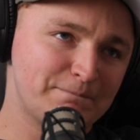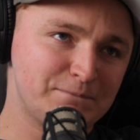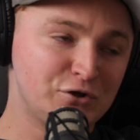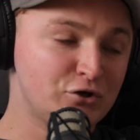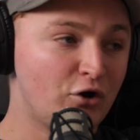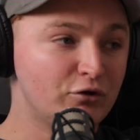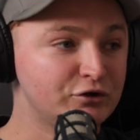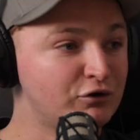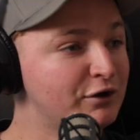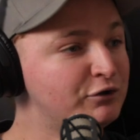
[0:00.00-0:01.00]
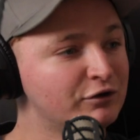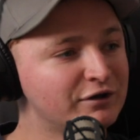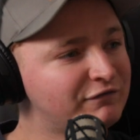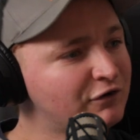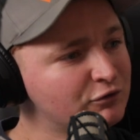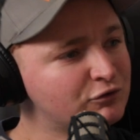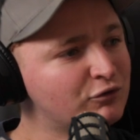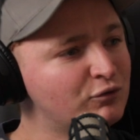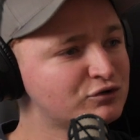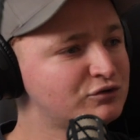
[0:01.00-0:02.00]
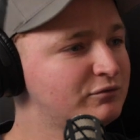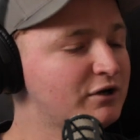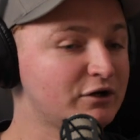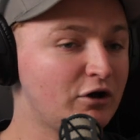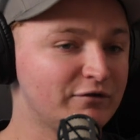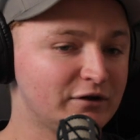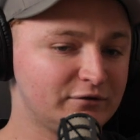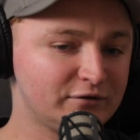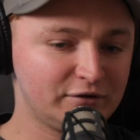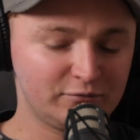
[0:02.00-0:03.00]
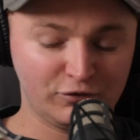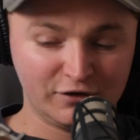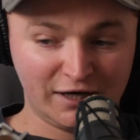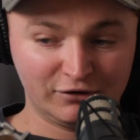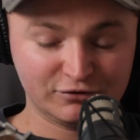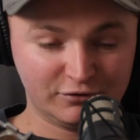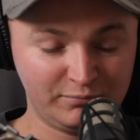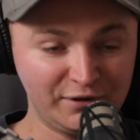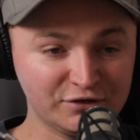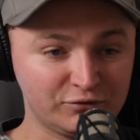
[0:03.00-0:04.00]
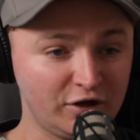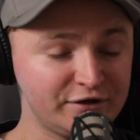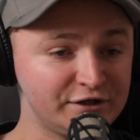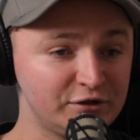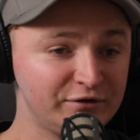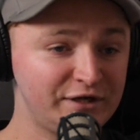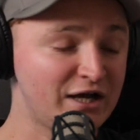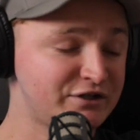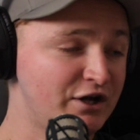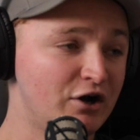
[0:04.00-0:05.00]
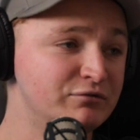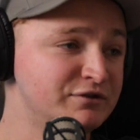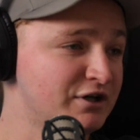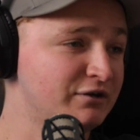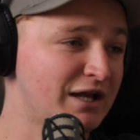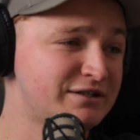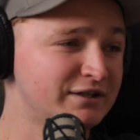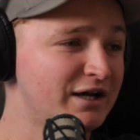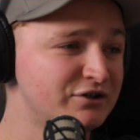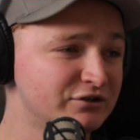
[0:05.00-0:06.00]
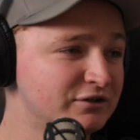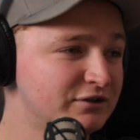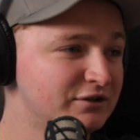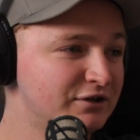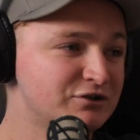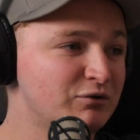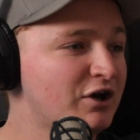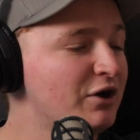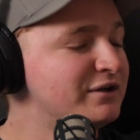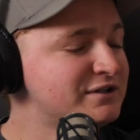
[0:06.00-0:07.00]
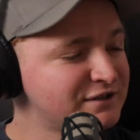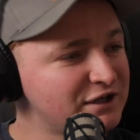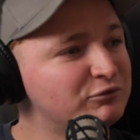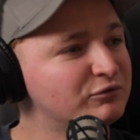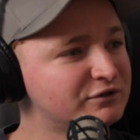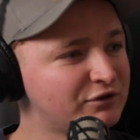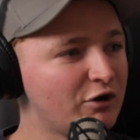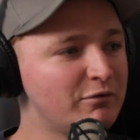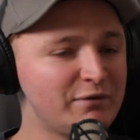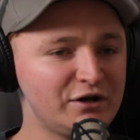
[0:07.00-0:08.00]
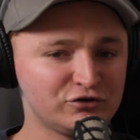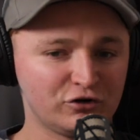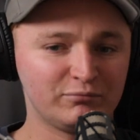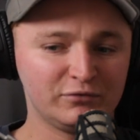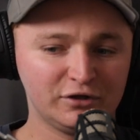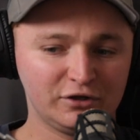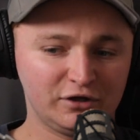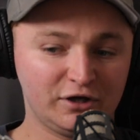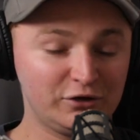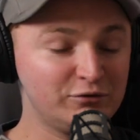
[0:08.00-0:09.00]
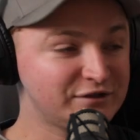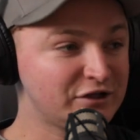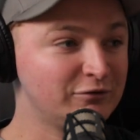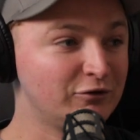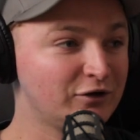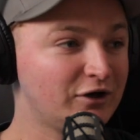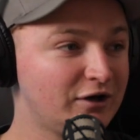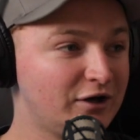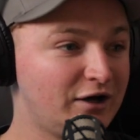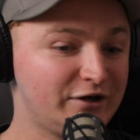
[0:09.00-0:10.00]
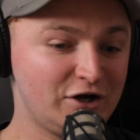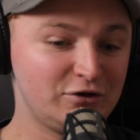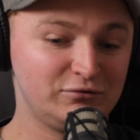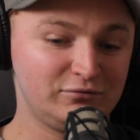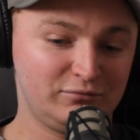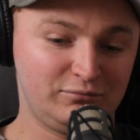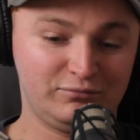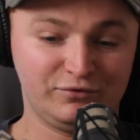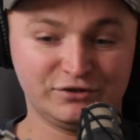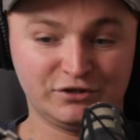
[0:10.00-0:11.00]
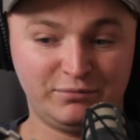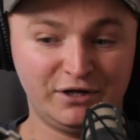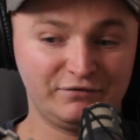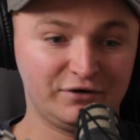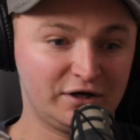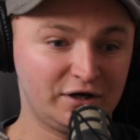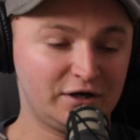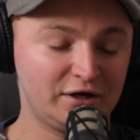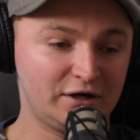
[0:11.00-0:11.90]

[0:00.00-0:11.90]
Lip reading: you're not ignoring their phone calls. One of the landlords, the biggest one I deal with, he actually owns his own letting agent. So I go in and see him all the time and make sure I always say to him, look, I know there's a bit of a